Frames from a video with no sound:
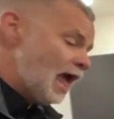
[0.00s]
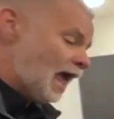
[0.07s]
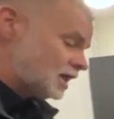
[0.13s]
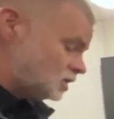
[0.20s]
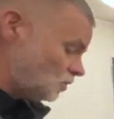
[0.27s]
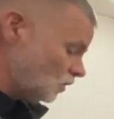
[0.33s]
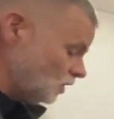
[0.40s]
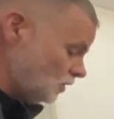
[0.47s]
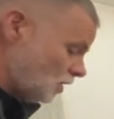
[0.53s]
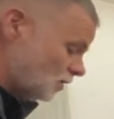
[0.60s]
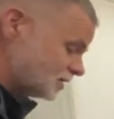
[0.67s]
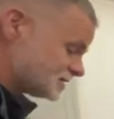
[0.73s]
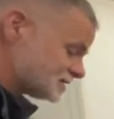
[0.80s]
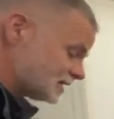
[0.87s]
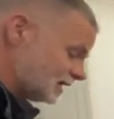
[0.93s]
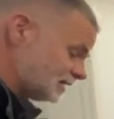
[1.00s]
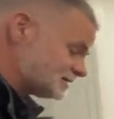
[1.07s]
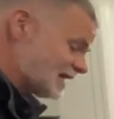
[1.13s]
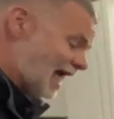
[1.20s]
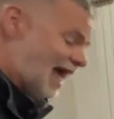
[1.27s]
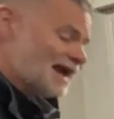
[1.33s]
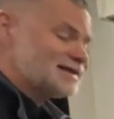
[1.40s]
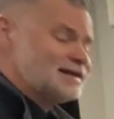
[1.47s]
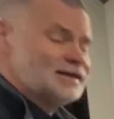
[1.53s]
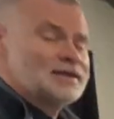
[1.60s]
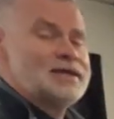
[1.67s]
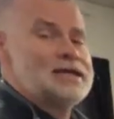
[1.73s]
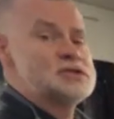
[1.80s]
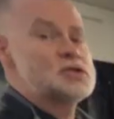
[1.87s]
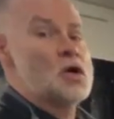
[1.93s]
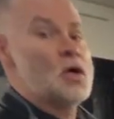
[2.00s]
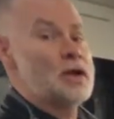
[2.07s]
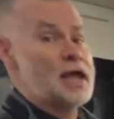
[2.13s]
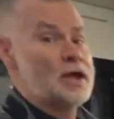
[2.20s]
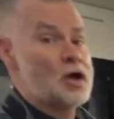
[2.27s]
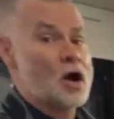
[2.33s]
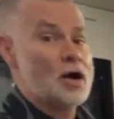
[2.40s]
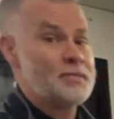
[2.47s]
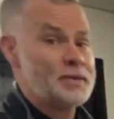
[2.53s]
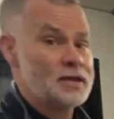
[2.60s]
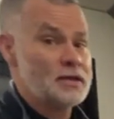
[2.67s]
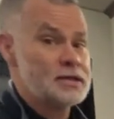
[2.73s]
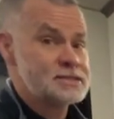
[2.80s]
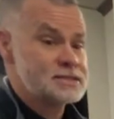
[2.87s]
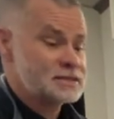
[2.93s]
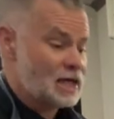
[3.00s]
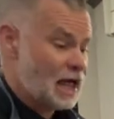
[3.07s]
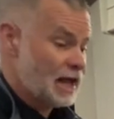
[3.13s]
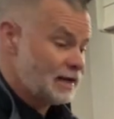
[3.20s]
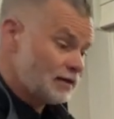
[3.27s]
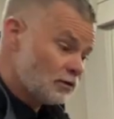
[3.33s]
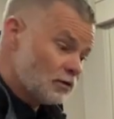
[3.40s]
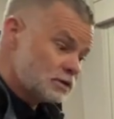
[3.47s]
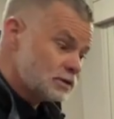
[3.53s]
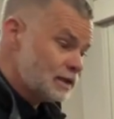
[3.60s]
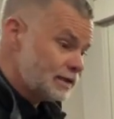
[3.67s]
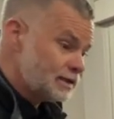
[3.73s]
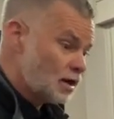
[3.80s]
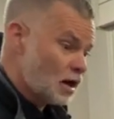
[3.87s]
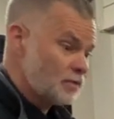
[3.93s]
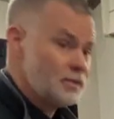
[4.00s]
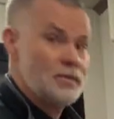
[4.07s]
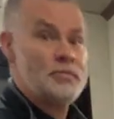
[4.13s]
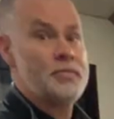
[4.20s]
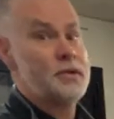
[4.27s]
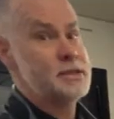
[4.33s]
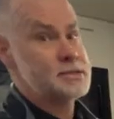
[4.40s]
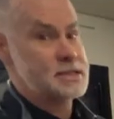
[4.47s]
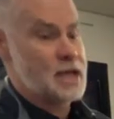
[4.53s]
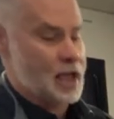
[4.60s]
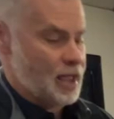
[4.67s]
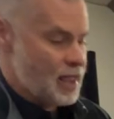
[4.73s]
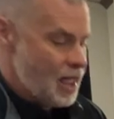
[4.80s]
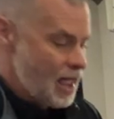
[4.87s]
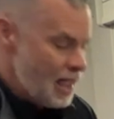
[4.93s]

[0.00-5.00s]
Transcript: And you will notice that technically it's called a carpetless slide. It looks like a carpet, but it's not.